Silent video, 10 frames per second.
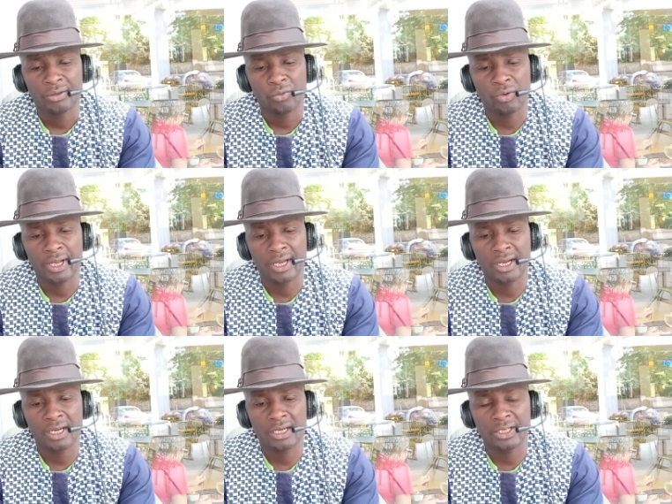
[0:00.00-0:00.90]

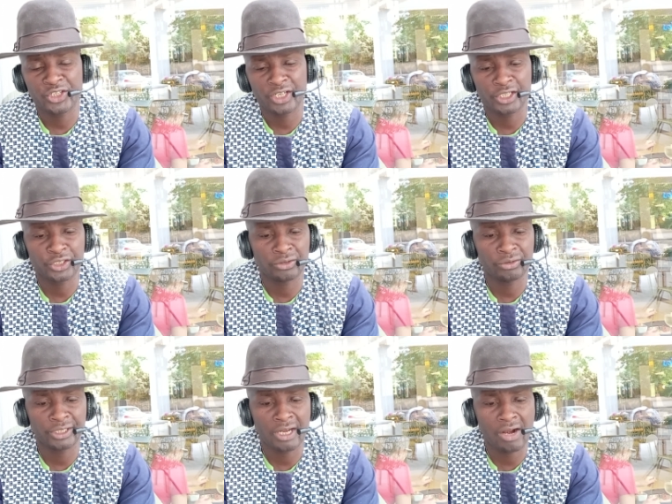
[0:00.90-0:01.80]
where international law
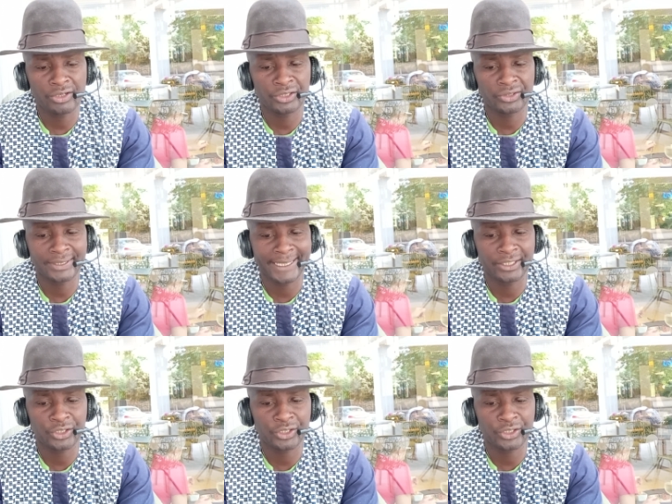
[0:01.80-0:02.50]
encourages states